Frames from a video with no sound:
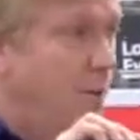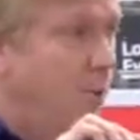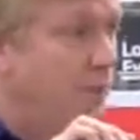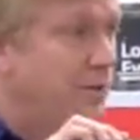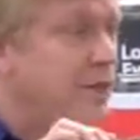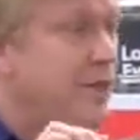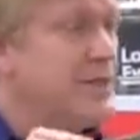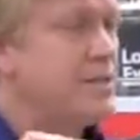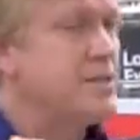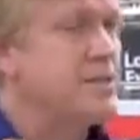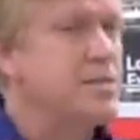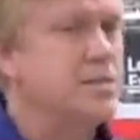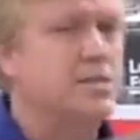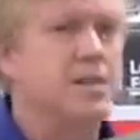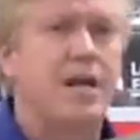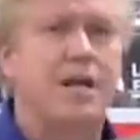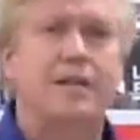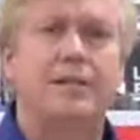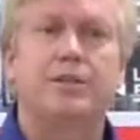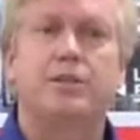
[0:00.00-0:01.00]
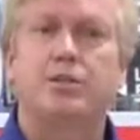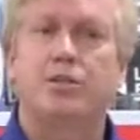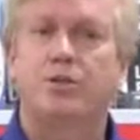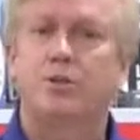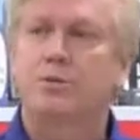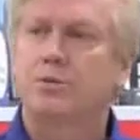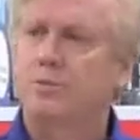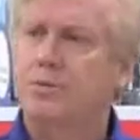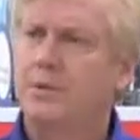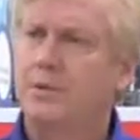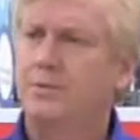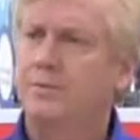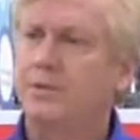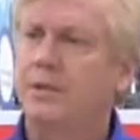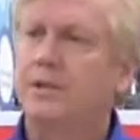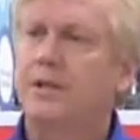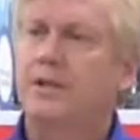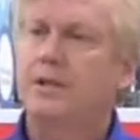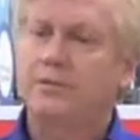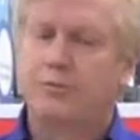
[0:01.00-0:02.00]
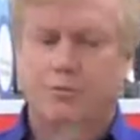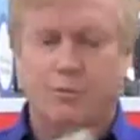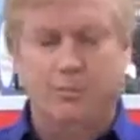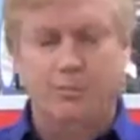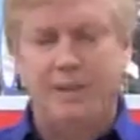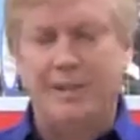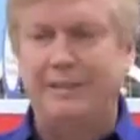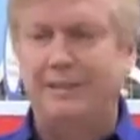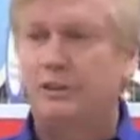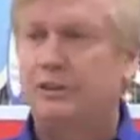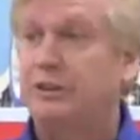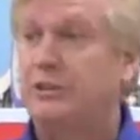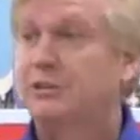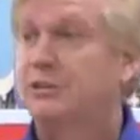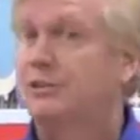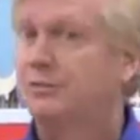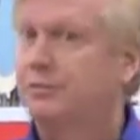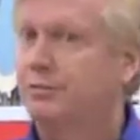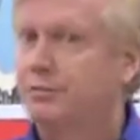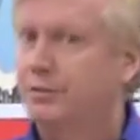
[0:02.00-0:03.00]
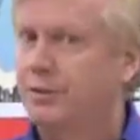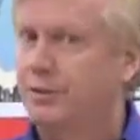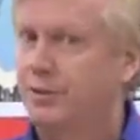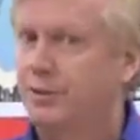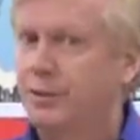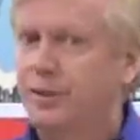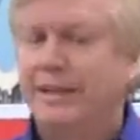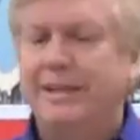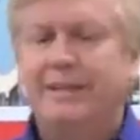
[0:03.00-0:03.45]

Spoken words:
What that's designed to do is whenever you're cutting through meat, cheese, and fruit,